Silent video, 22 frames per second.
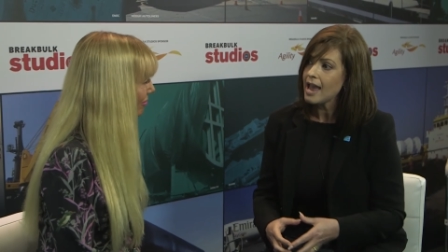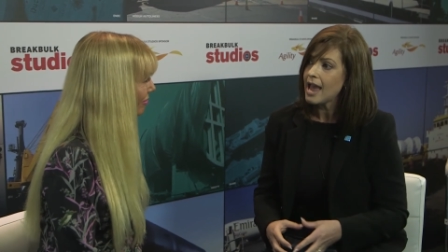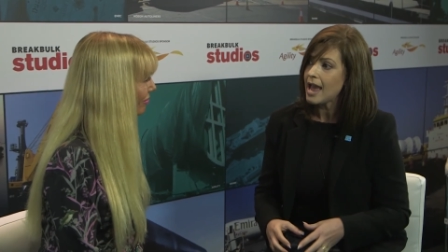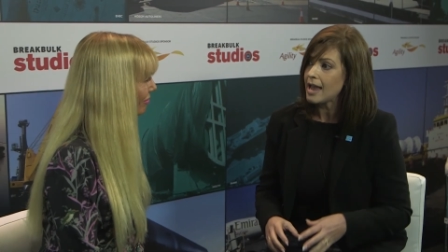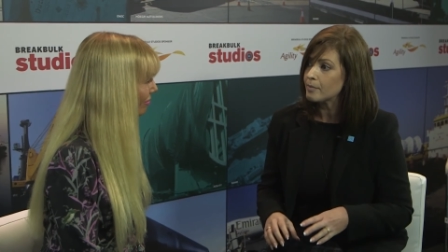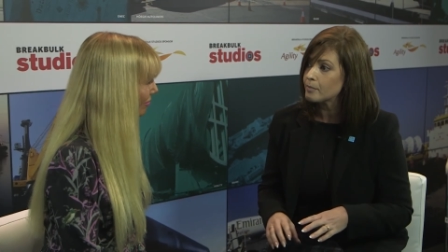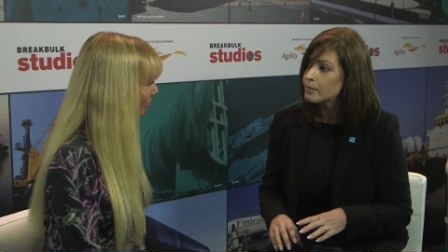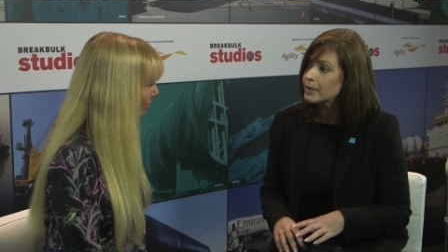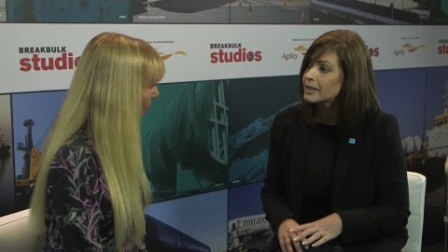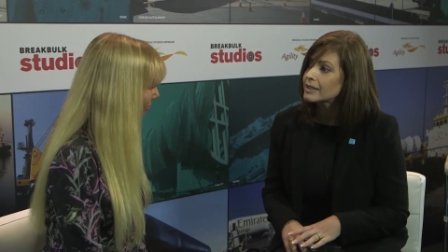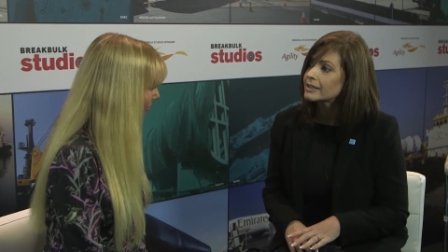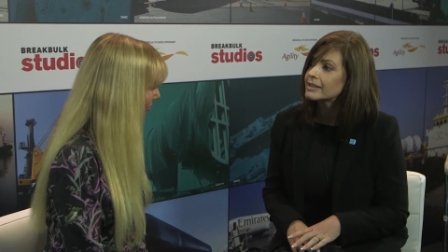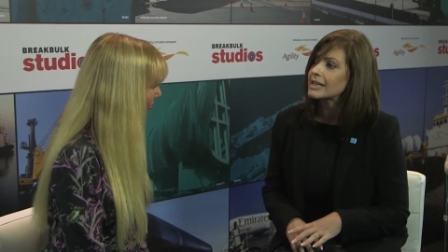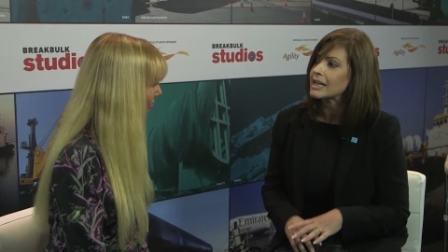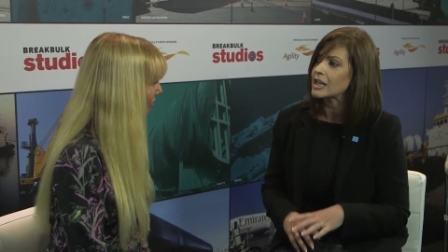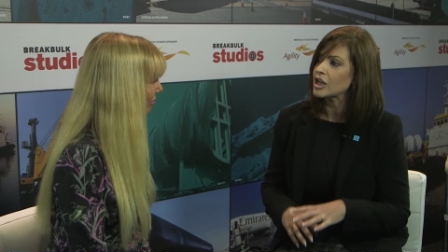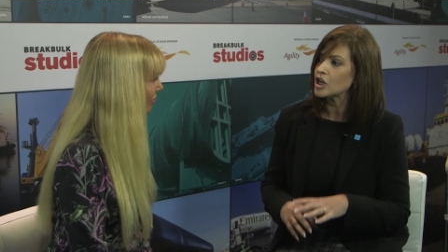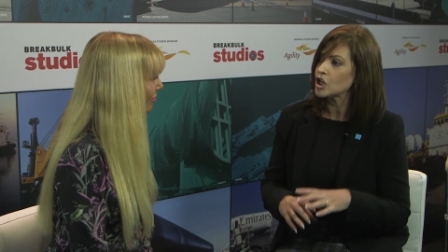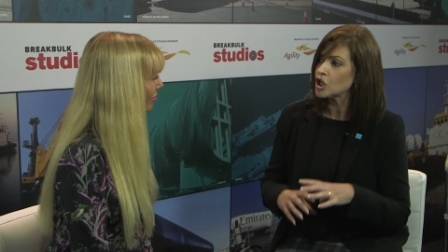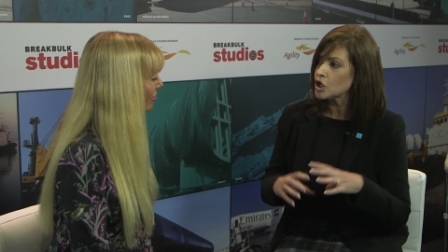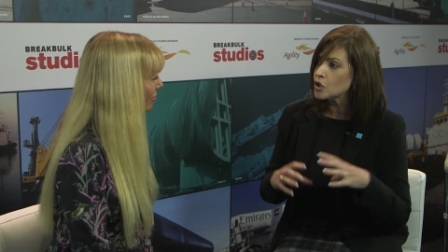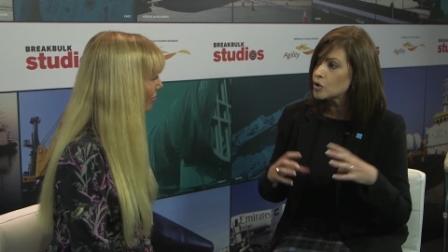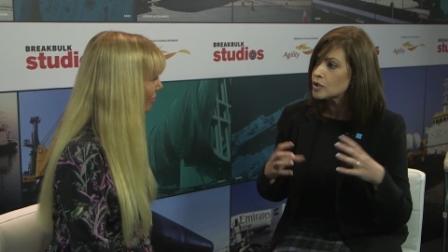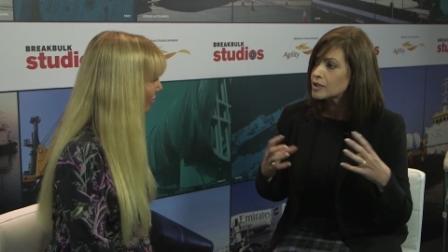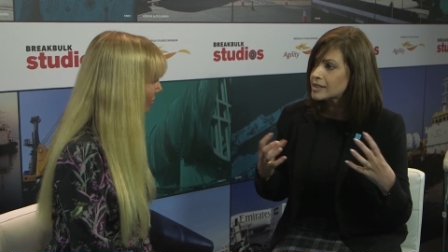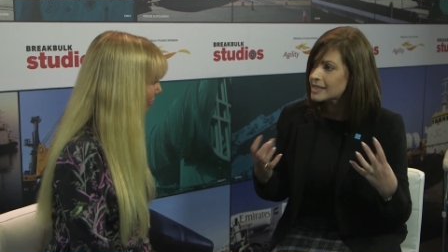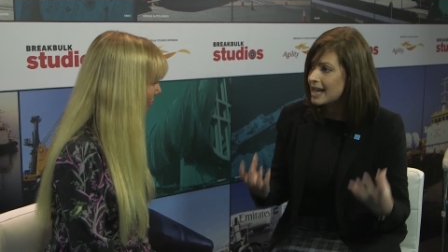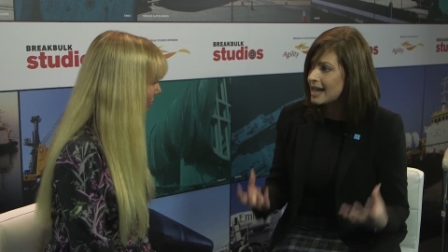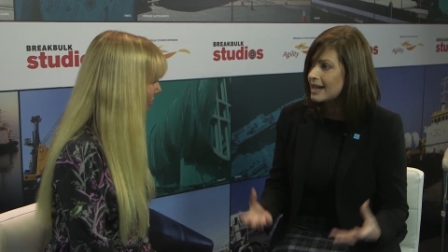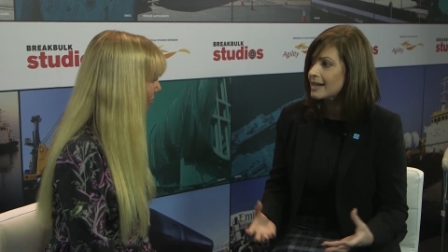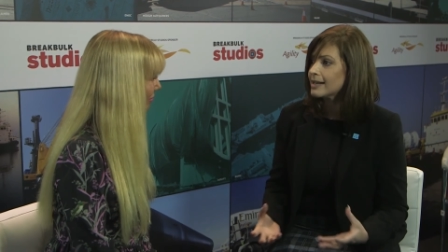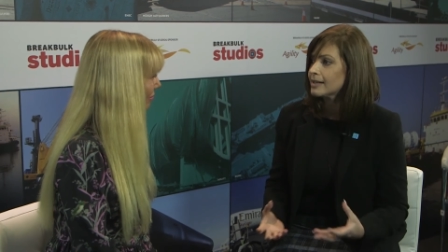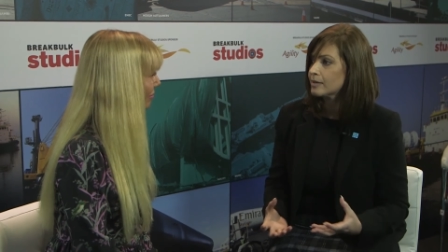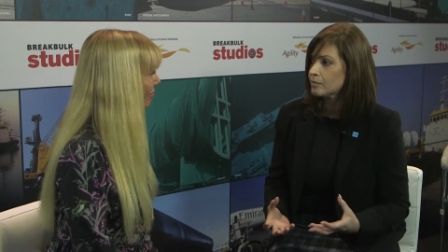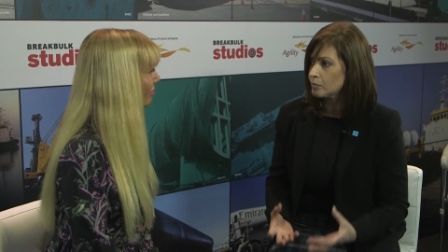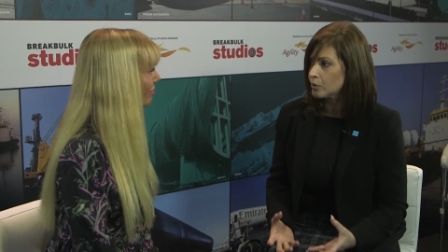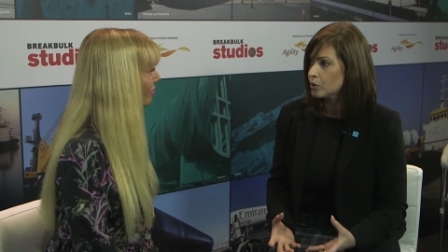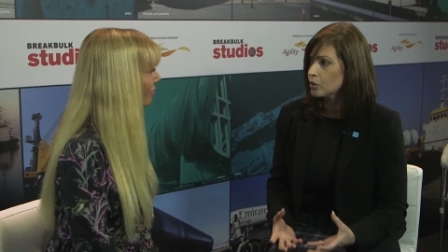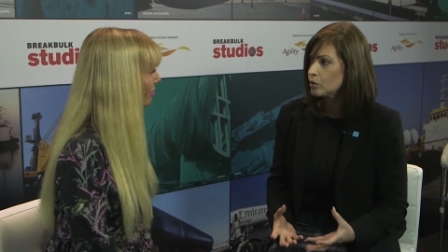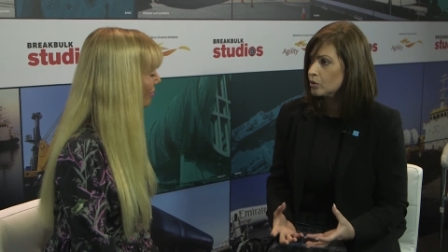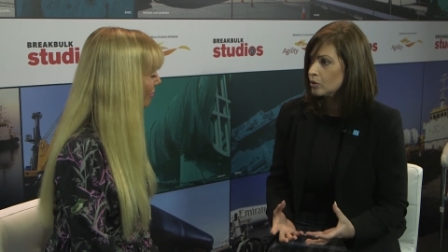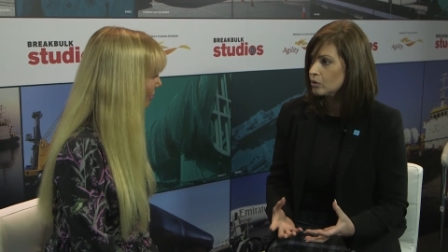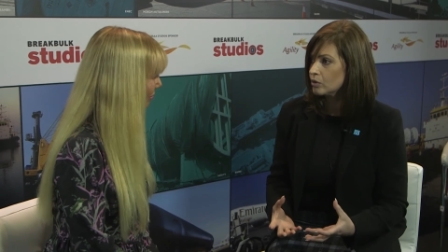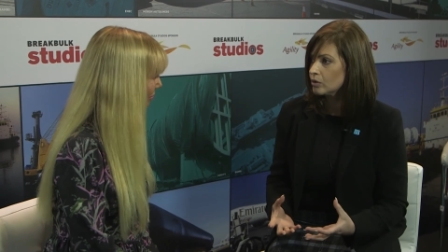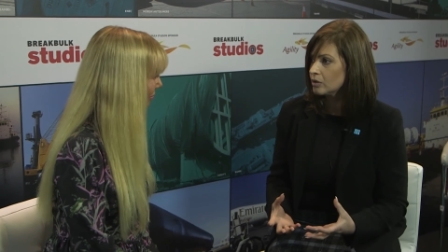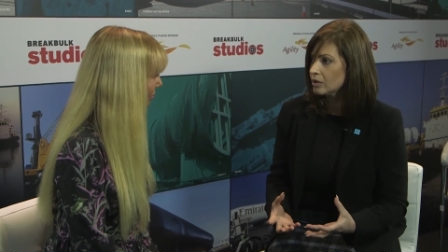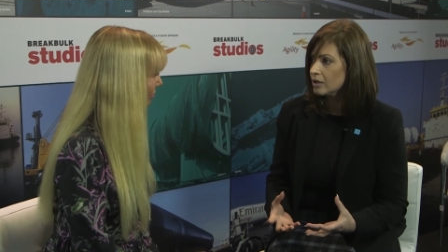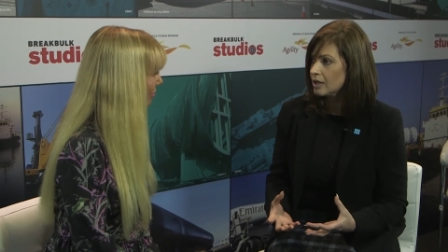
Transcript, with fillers: and building a new talent pool